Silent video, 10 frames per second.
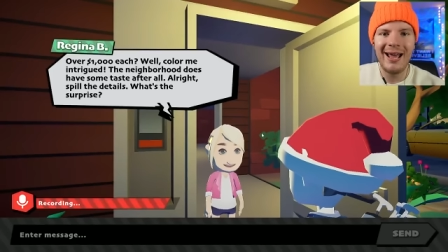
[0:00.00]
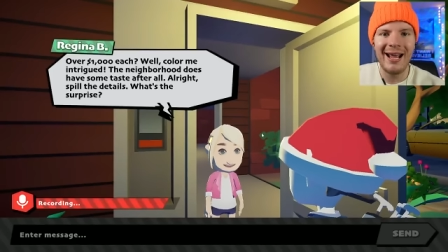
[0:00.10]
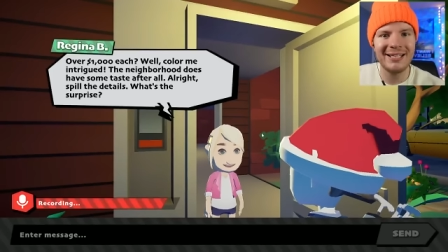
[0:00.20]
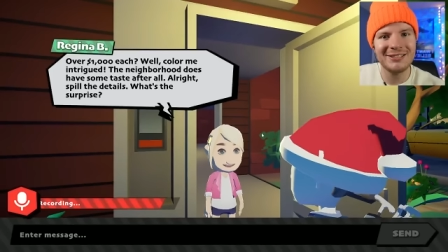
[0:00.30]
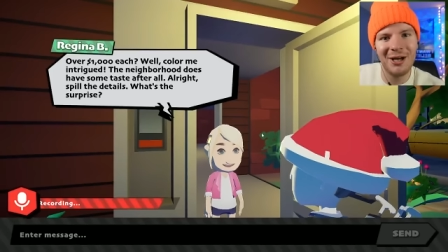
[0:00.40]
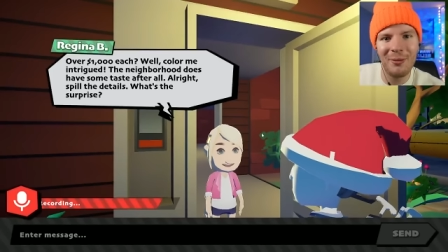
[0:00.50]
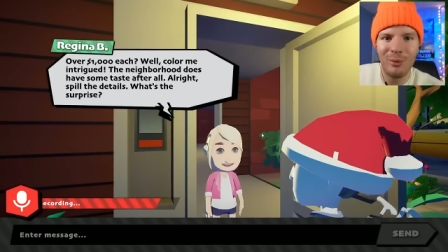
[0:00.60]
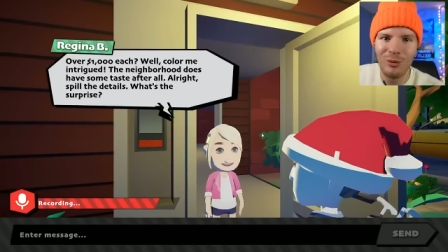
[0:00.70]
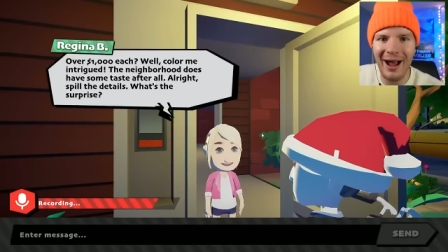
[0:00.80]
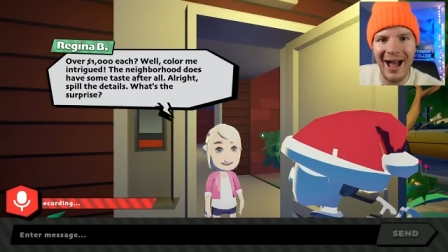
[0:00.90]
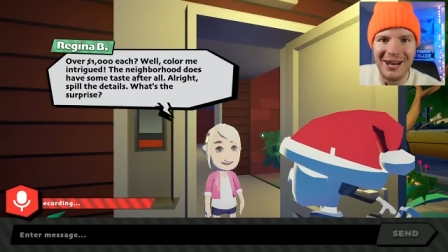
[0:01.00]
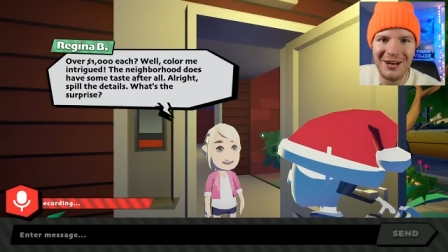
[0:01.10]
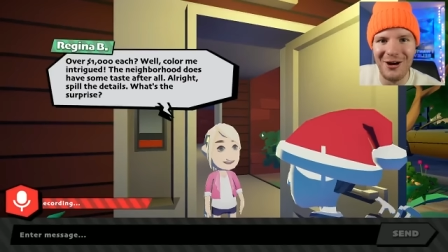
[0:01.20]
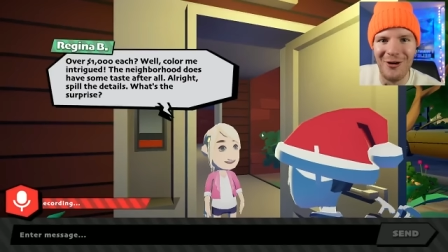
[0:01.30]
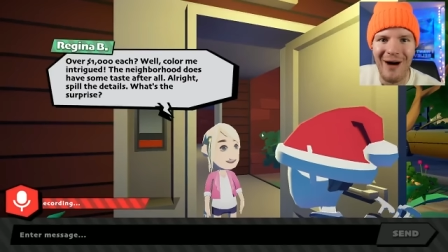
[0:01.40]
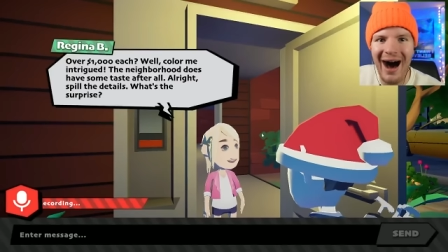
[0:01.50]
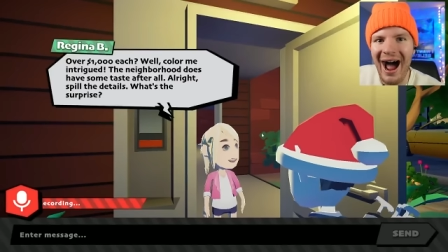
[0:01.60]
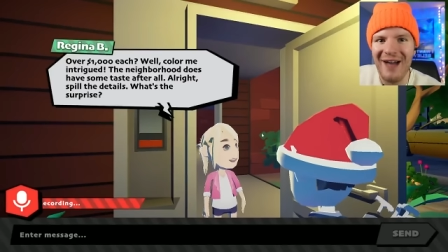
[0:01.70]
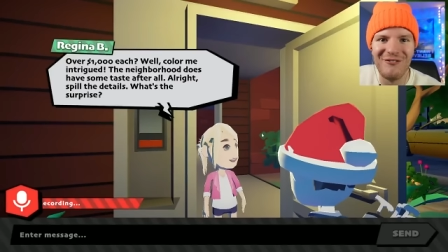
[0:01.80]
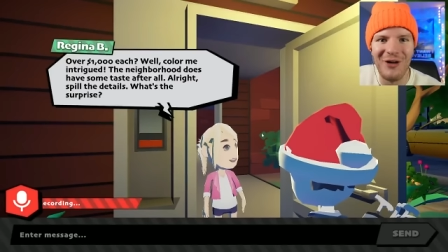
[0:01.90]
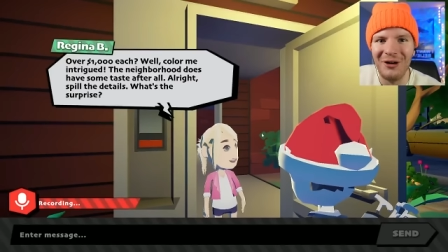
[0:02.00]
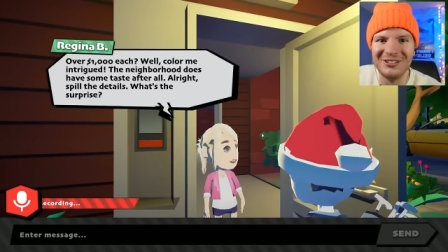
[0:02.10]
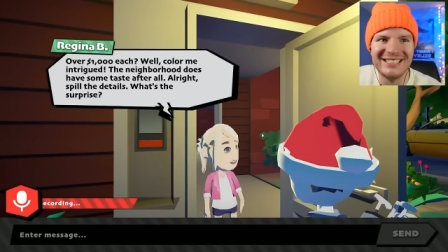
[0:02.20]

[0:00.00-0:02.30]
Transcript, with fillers: It's a brand new iPhone